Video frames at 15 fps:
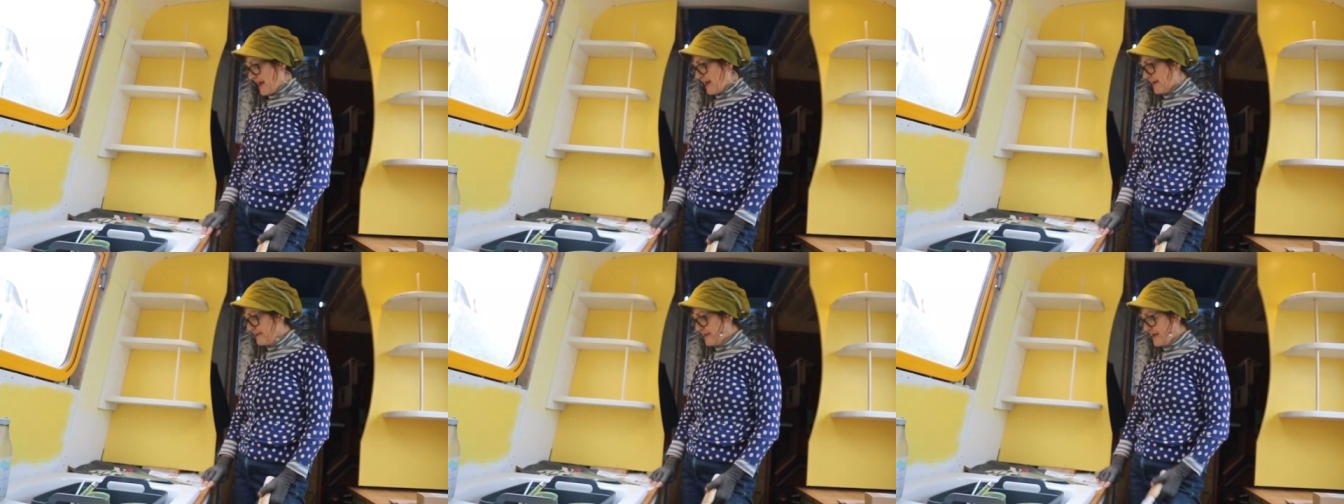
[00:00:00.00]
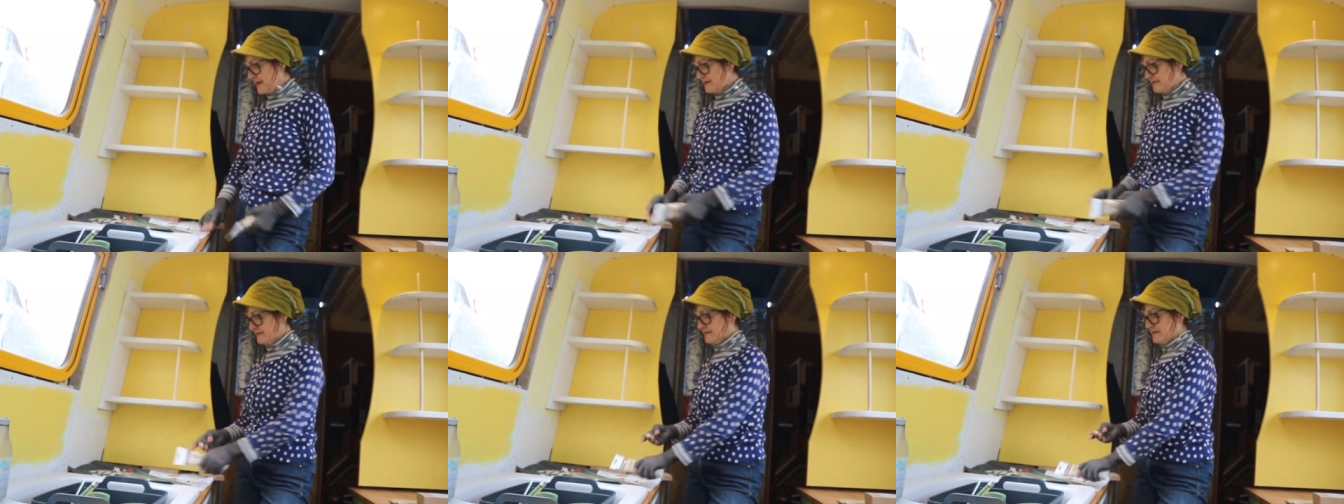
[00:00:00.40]
and
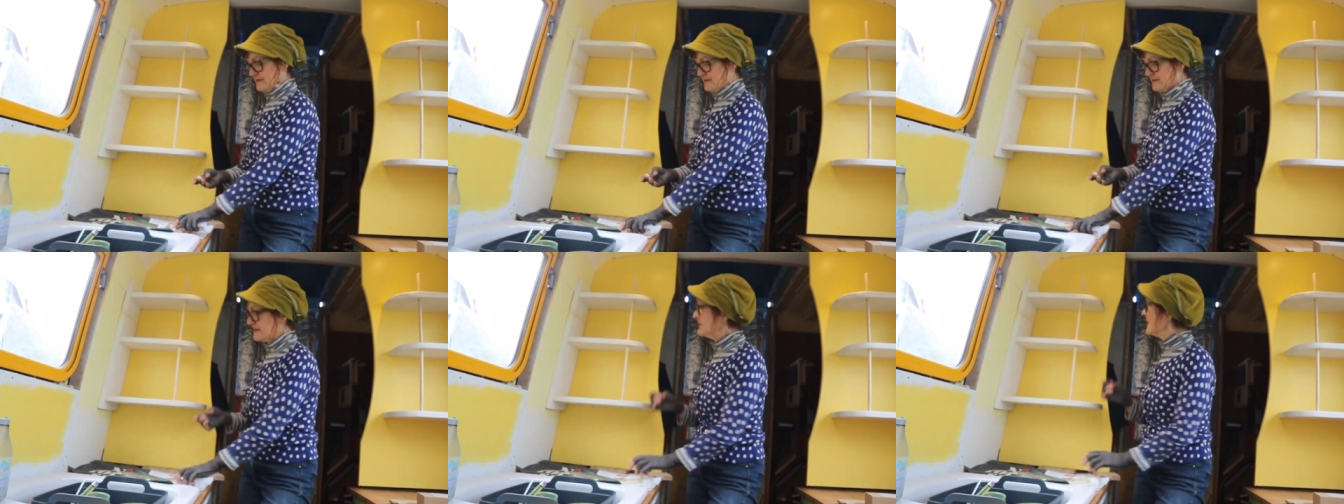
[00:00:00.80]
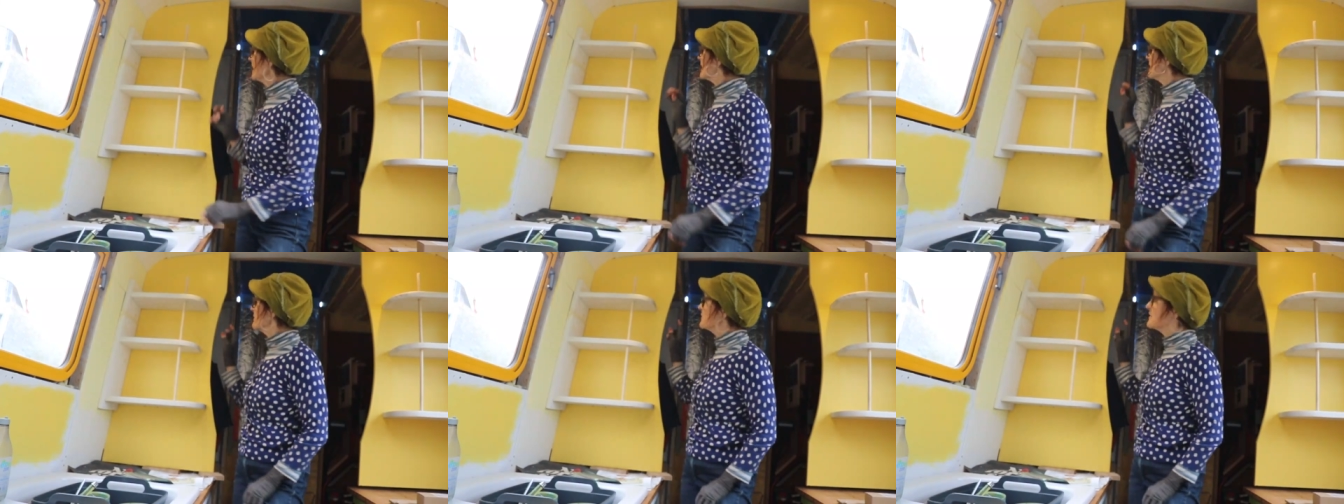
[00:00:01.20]
then to
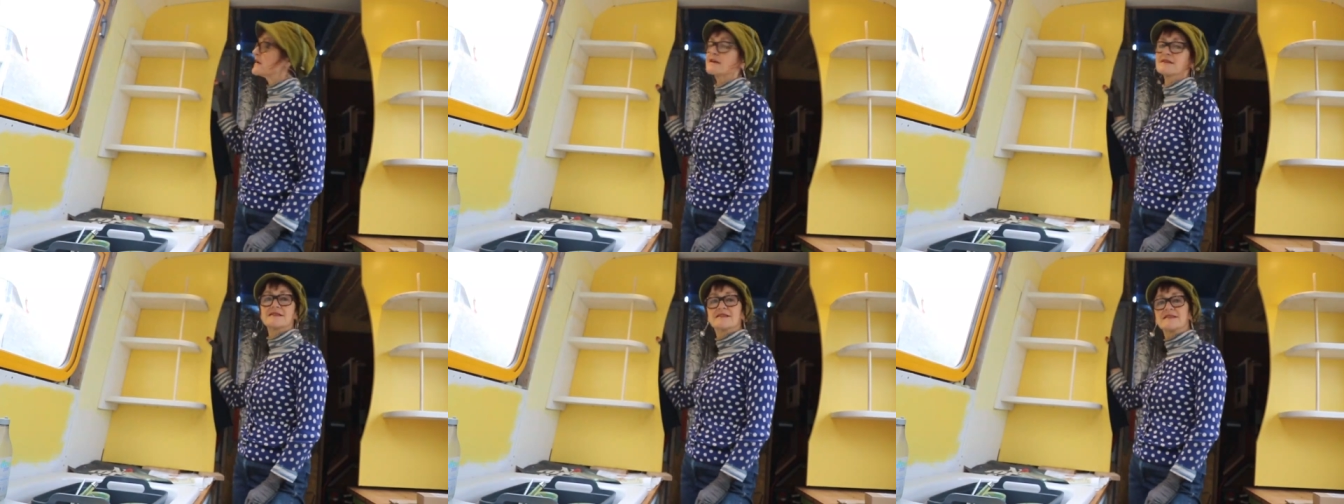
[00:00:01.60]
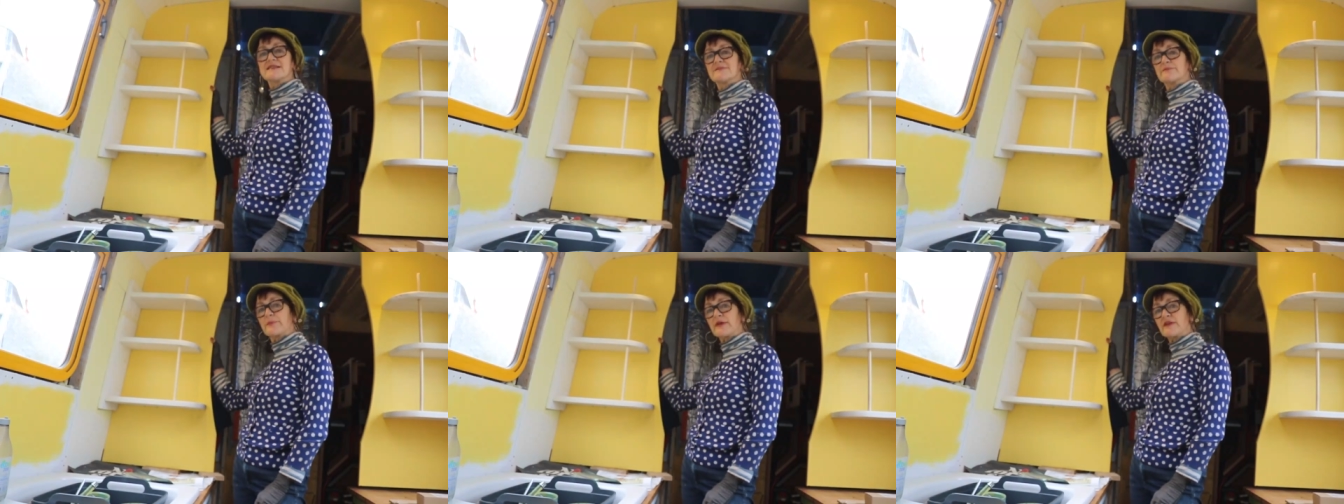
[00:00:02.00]
make it worse,
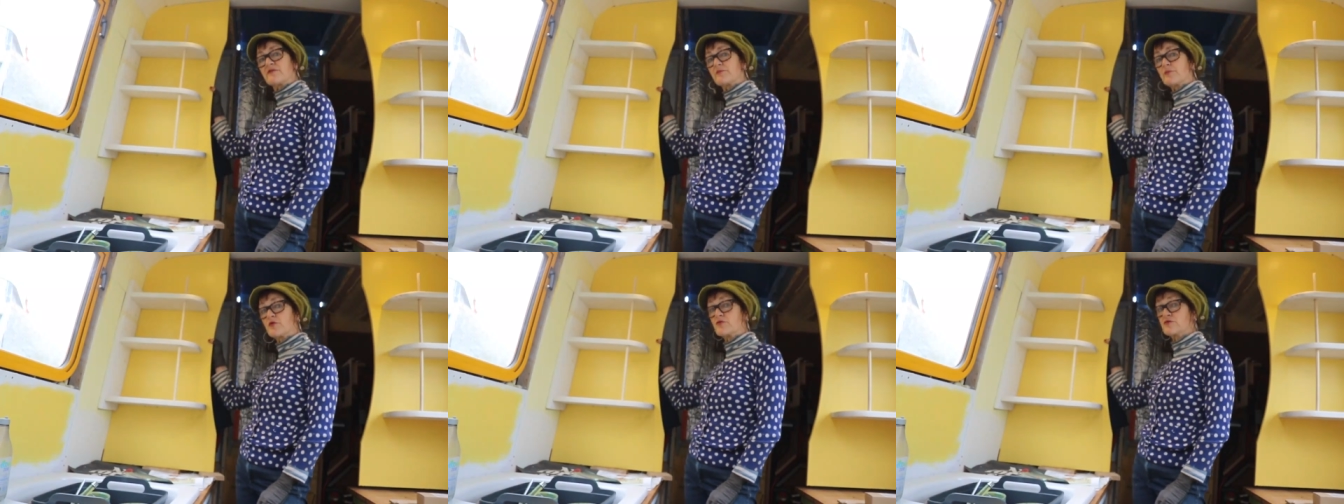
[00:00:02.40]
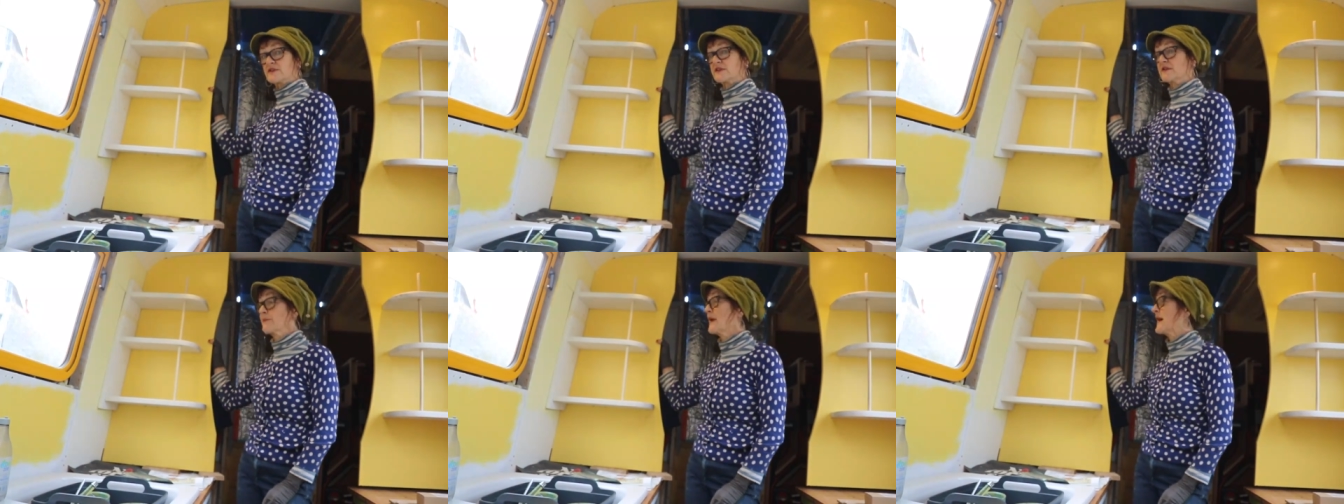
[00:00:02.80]
this bit of board
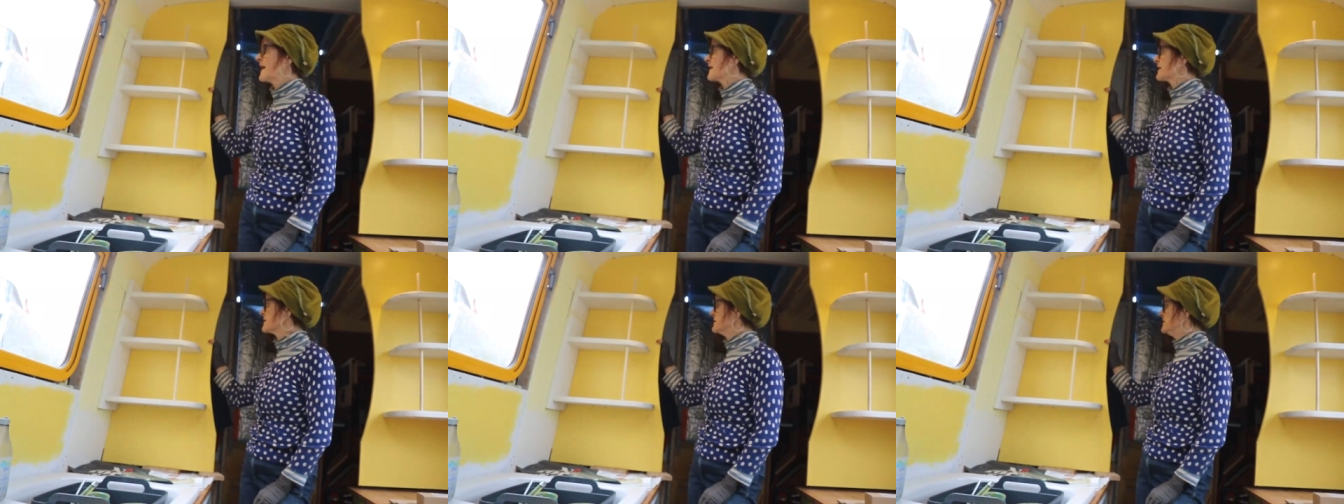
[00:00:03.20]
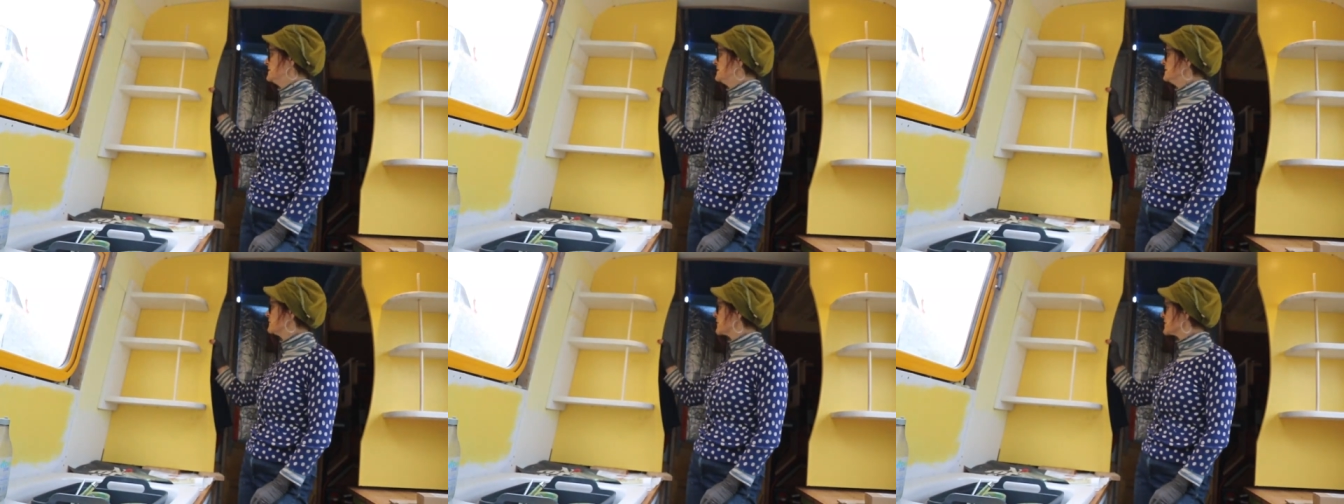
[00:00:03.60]
at the back,
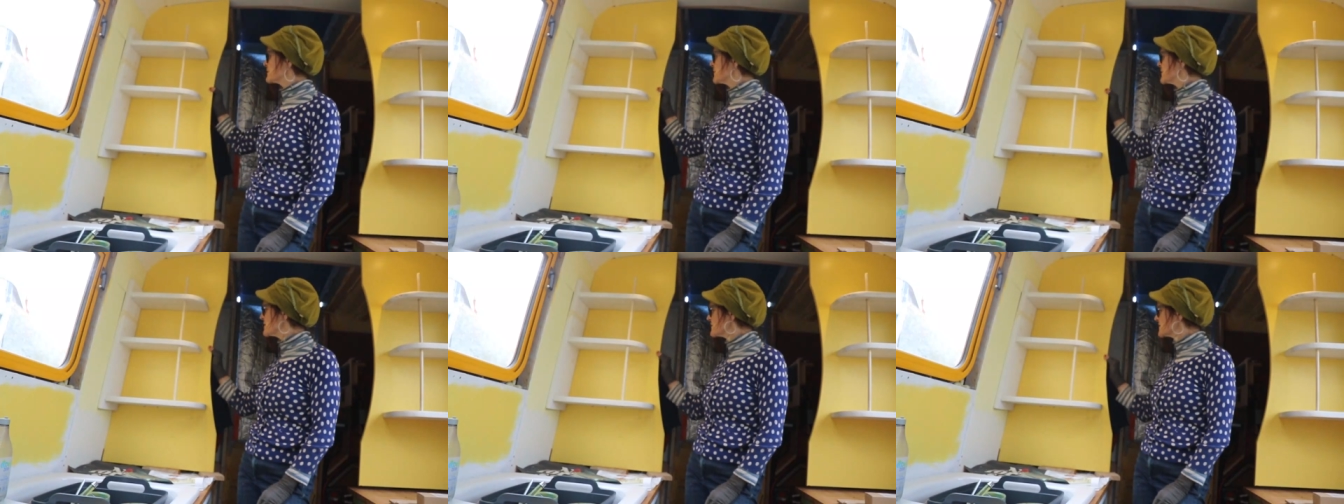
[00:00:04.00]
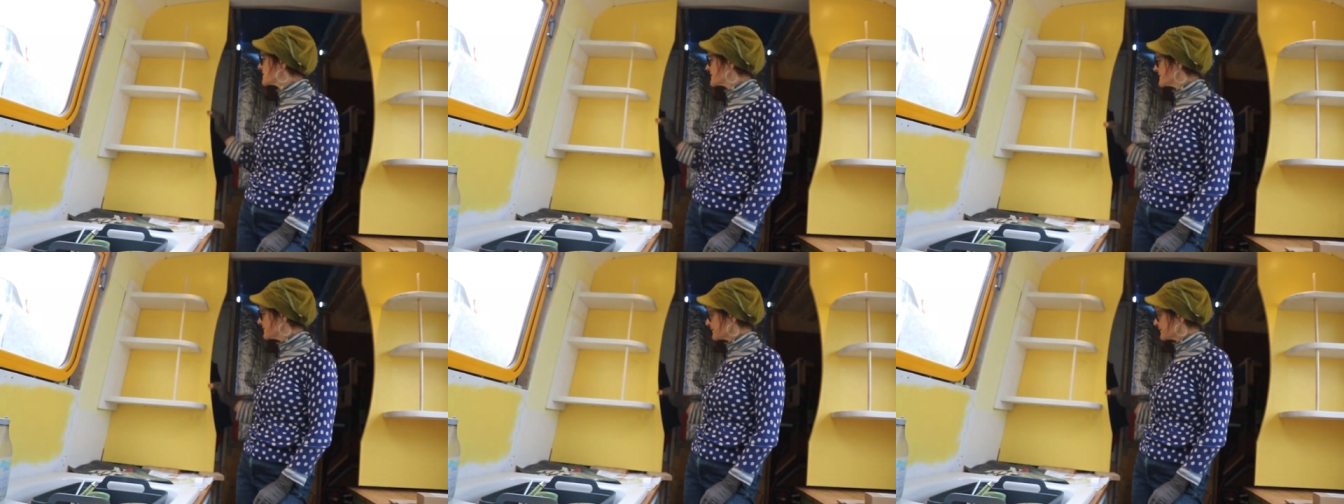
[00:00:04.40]
which we used